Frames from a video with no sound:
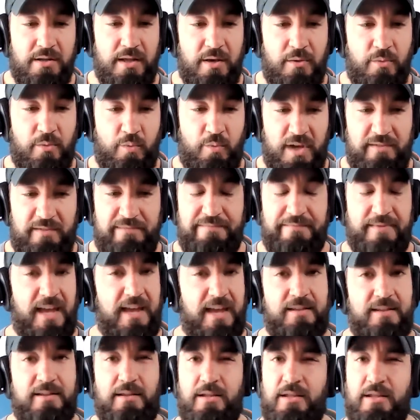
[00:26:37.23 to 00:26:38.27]
we've
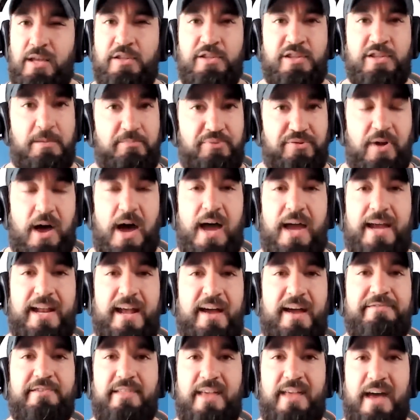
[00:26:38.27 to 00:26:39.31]
like the pride
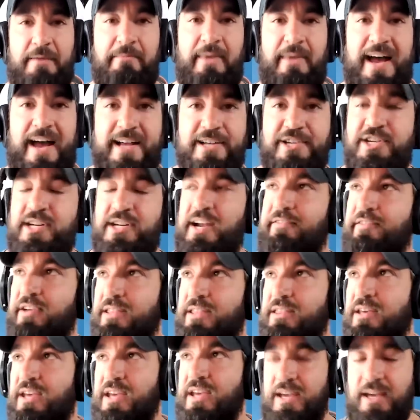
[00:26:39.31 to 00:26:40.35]
after that match and
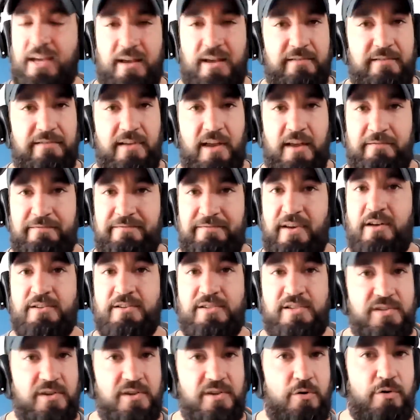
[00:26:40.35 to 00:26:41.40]
everything it, it felt
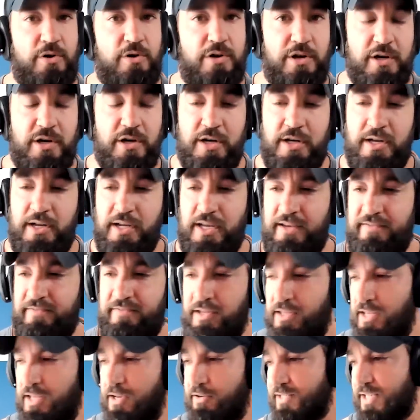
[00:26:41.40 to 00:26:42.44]
so good
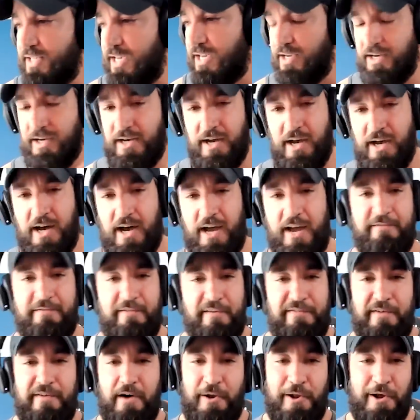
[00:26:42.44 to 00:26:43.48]
even there's like a i have a
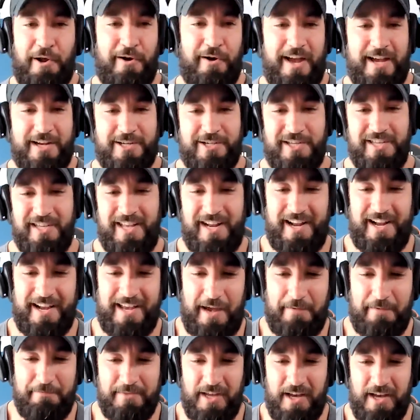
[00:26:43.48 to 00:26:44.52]
photo actually that i
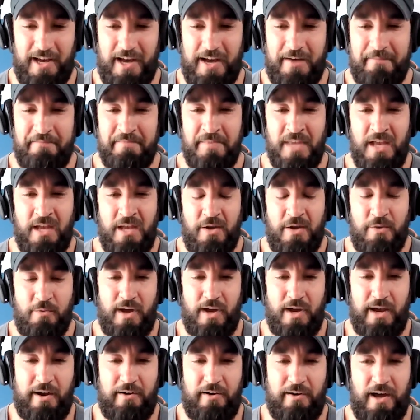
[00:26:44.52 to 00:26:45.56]
kept uh
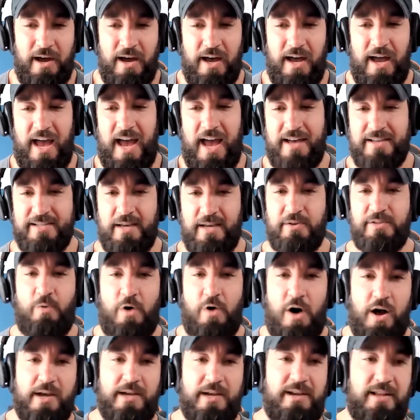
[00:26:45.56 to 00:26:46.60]
where uh, as i was
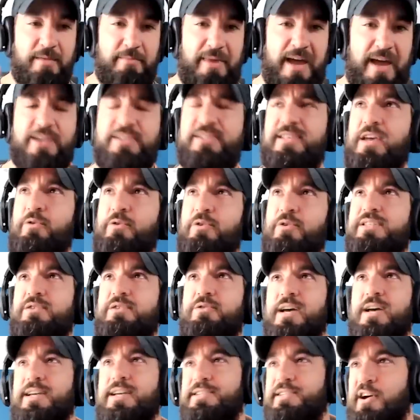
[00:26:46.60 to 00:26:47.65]
walking to the back because they always do
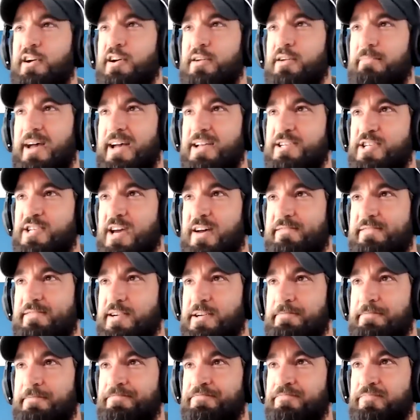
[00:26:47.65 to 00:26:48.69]
like a dark match
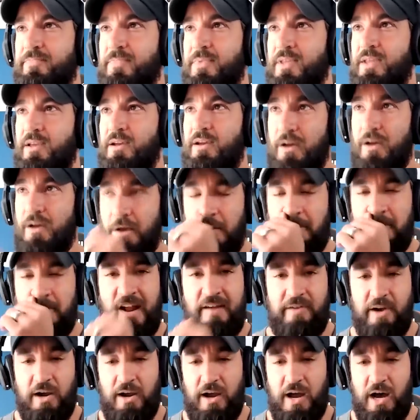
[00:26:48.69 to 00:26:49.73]
after mm-hmm. or
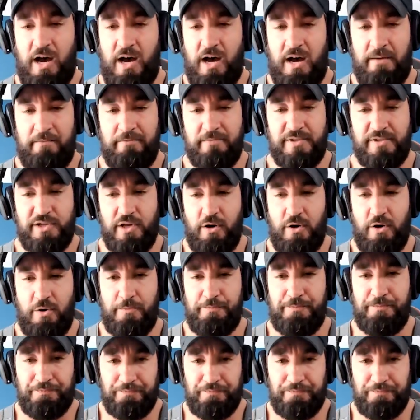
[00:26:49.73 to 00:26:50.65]
whatever um so